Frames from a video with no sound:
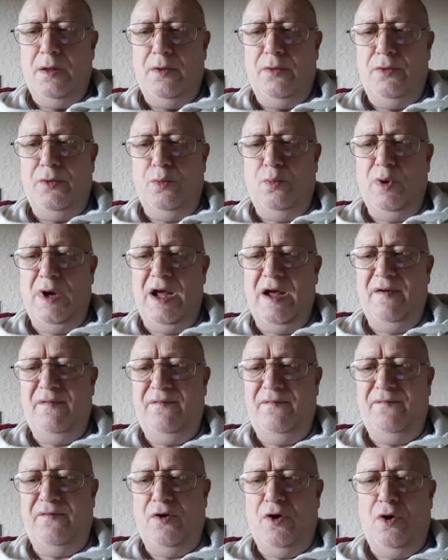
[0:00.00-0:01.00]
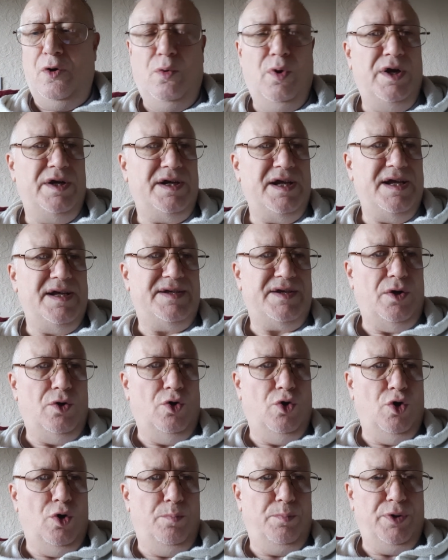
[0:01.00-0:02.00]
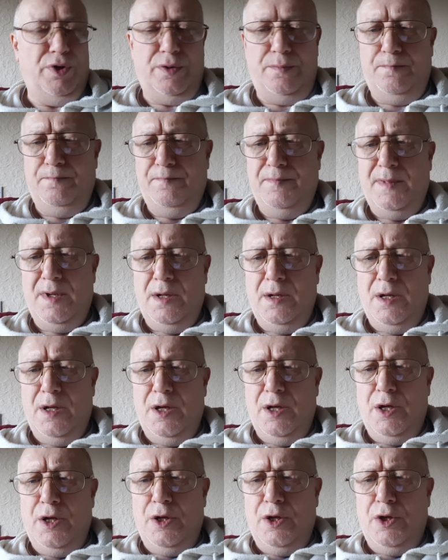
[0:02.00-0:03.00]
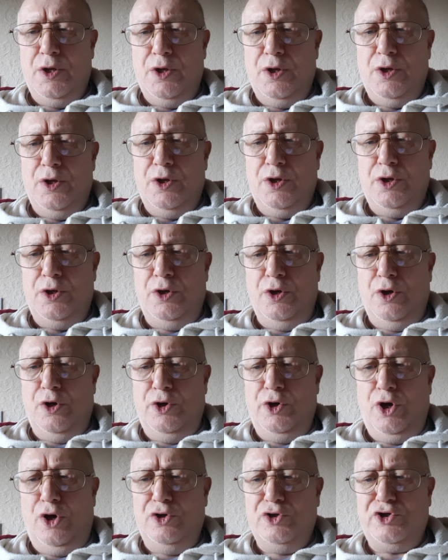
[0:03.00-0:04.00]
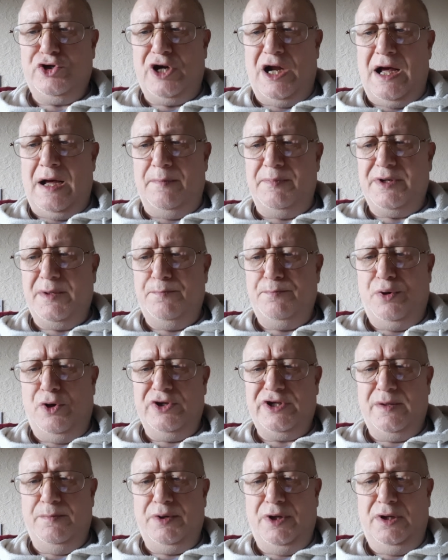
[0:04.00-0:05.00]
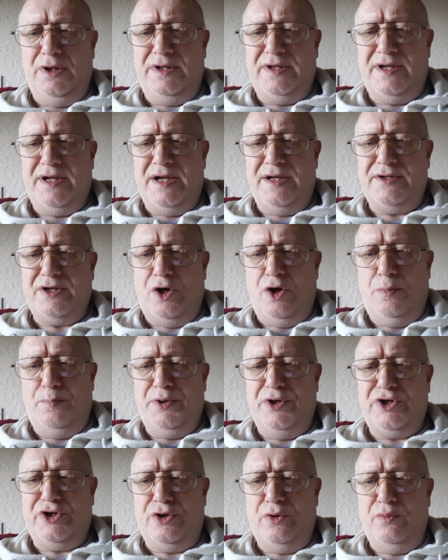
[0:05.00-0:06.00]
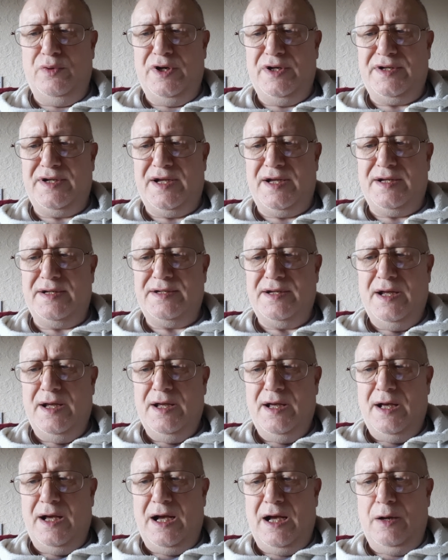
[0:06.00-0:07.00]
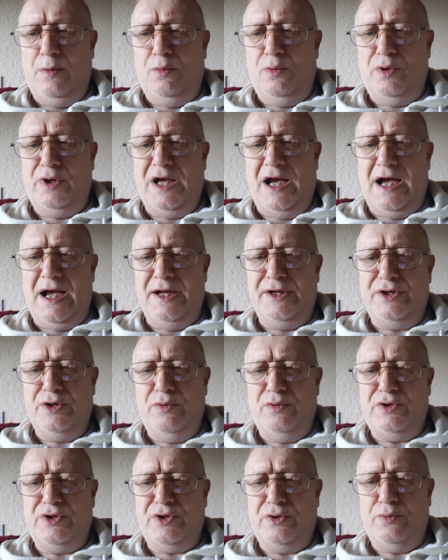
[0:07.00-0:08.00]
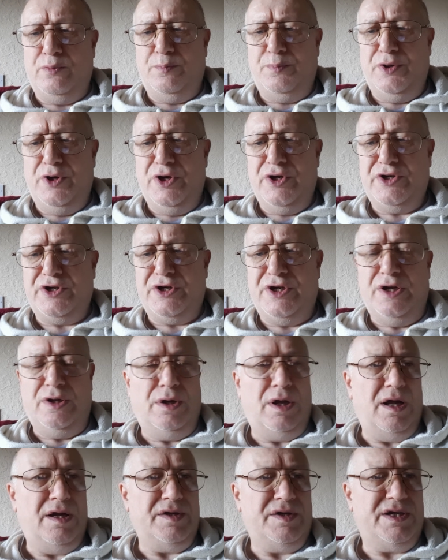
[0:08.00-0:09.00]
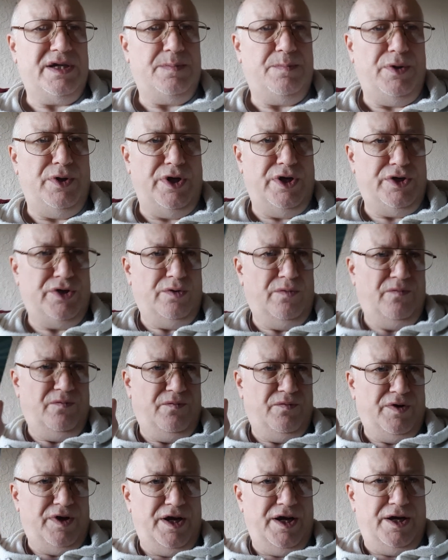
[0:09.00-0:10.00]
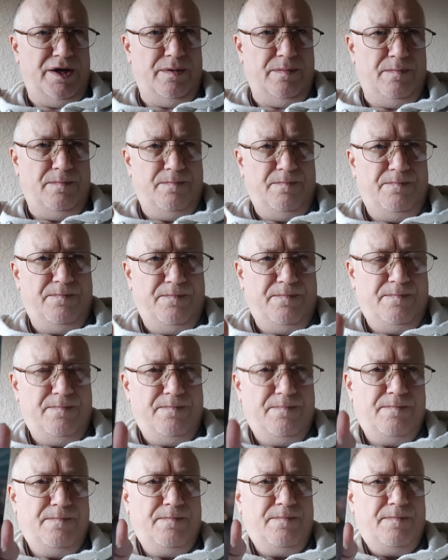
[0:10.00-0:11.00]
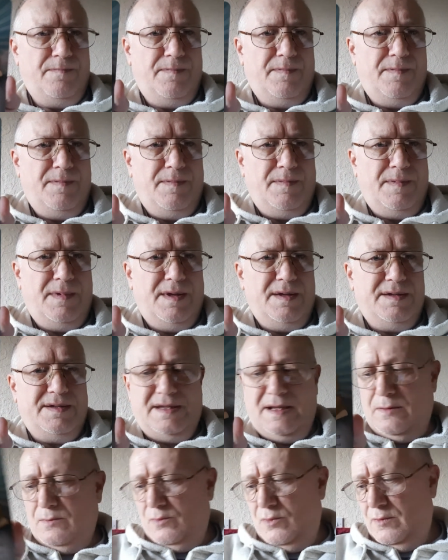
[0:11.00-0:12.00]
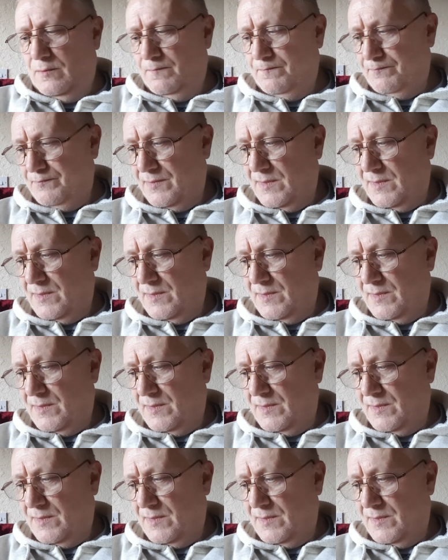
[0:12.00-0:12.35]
The way forward is open. You're not trapped. Possibilities, opportunities. I will guide you to personal and spiritual freedom. Is that one?